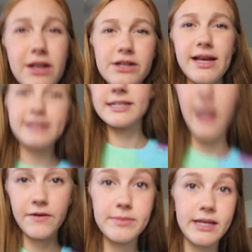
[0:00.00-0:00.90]
There's like
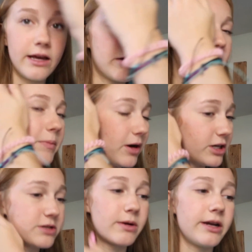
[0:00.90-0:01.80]
stuff I'm selling on my
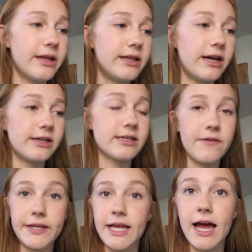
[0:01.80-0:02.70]
Poshmark in there and
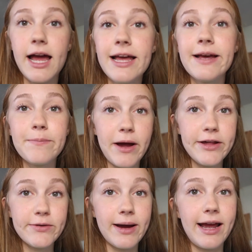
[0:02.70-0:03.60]
stuff like that.
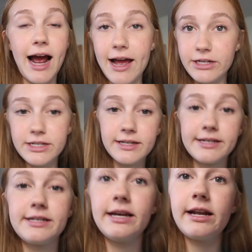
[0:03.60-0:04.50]
By the way, I just
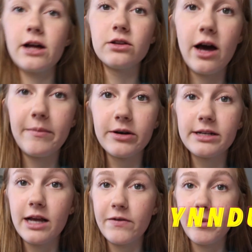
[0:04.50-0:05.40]
listed a lot more
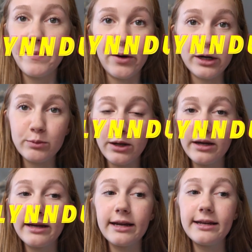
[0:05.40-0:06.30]
stuff on my Poshmark